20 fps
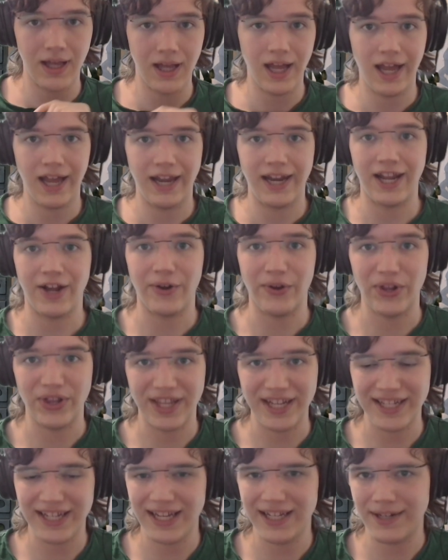Now,
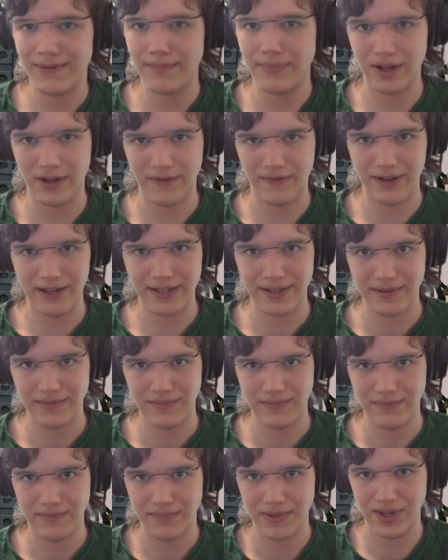this isn't perfect,
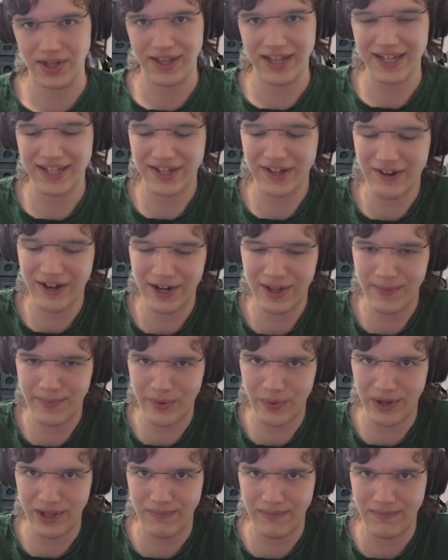but that's kind of the
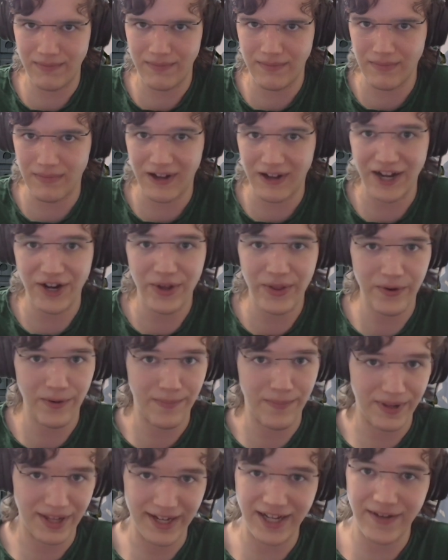point. I know there are
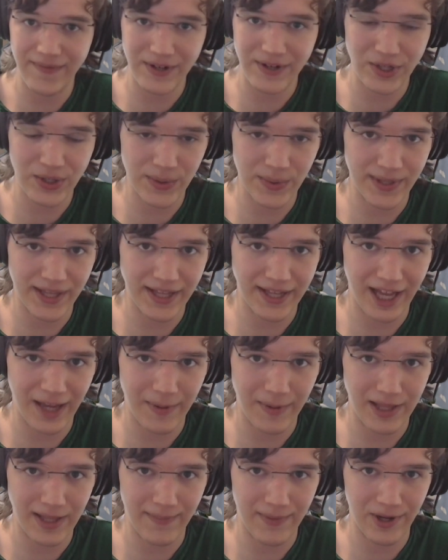plenty of issues with the game
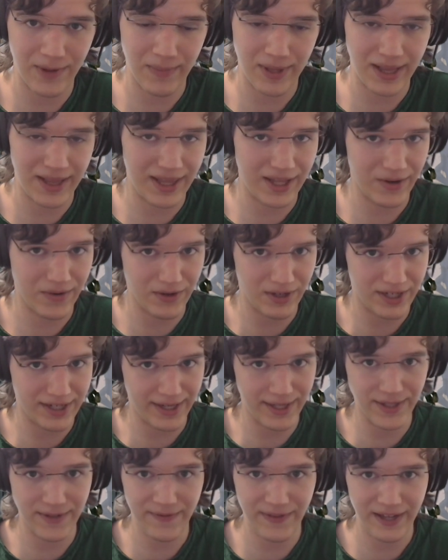at the moment, there are a
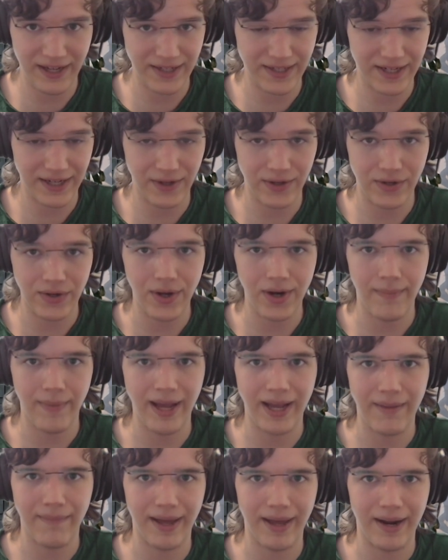ton of things I could do to
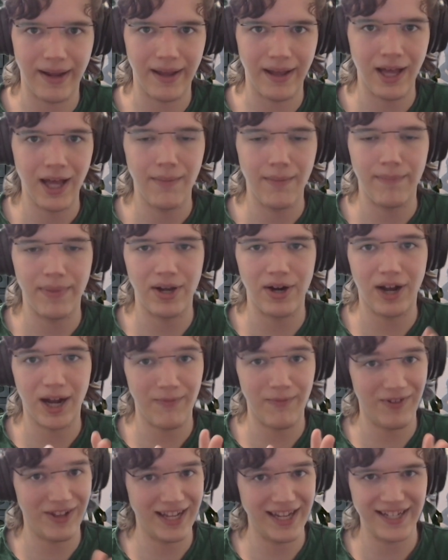make it better, but I'm
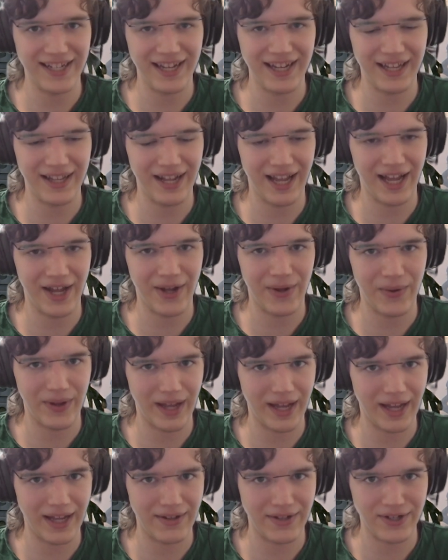releasing it now
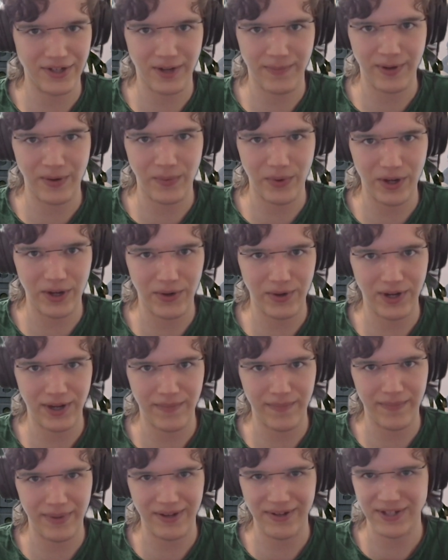and stopping work on it
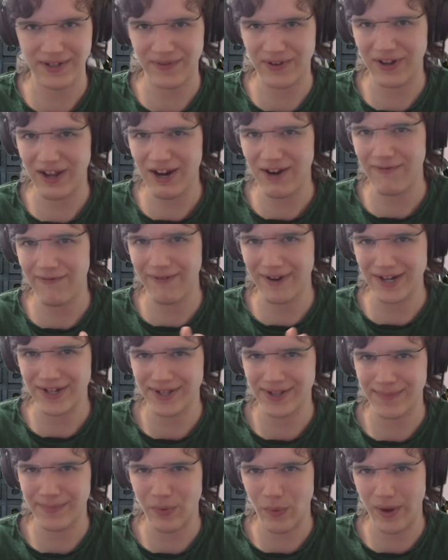because I've kind of reached
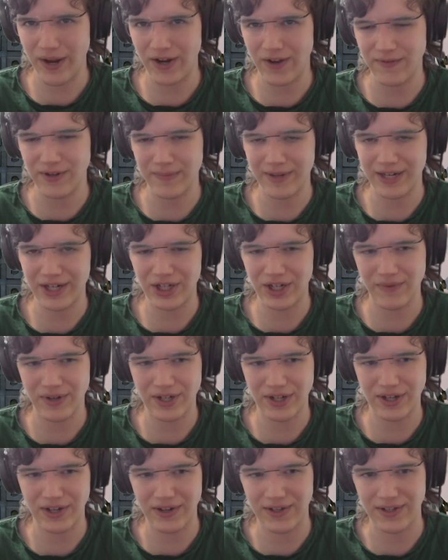the point of diminishing
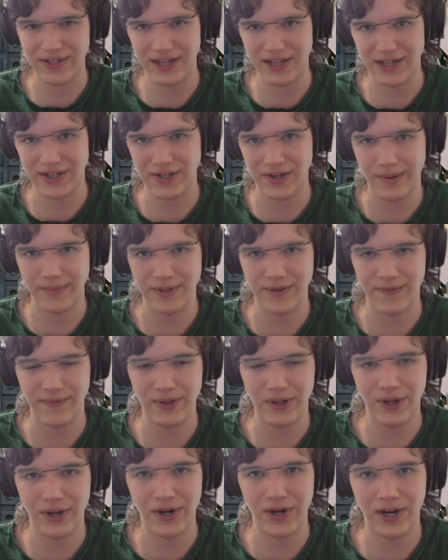returns in terms of
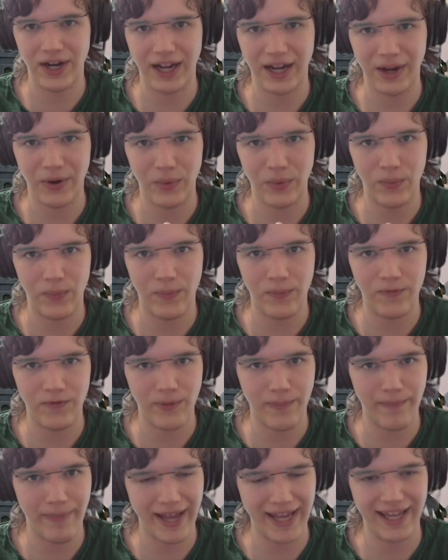learning
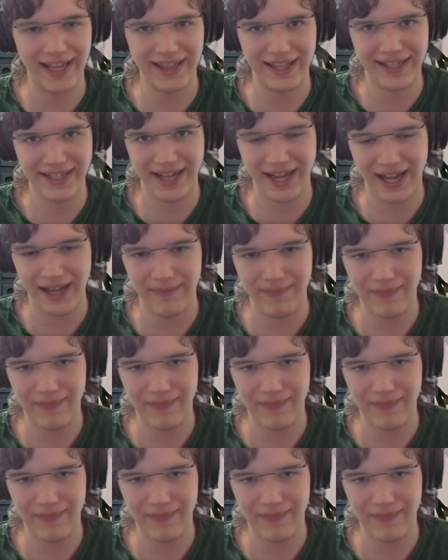from making this game.